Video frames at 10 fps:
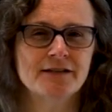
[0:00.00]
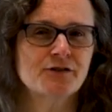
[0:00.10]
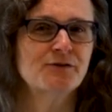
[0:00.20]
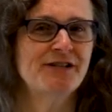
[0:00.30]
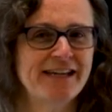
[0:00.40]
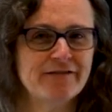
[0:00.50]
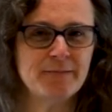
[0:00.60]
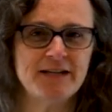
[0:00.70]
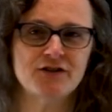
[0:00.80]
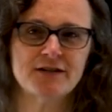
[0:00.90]
So give
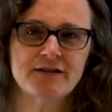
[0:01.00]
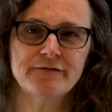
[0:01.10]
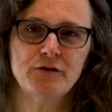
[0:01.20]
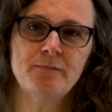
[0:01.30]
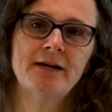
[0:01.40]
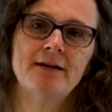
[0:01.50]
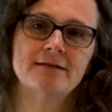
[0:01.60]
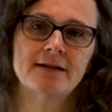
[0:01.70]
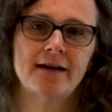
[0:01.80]
me just a few minutes,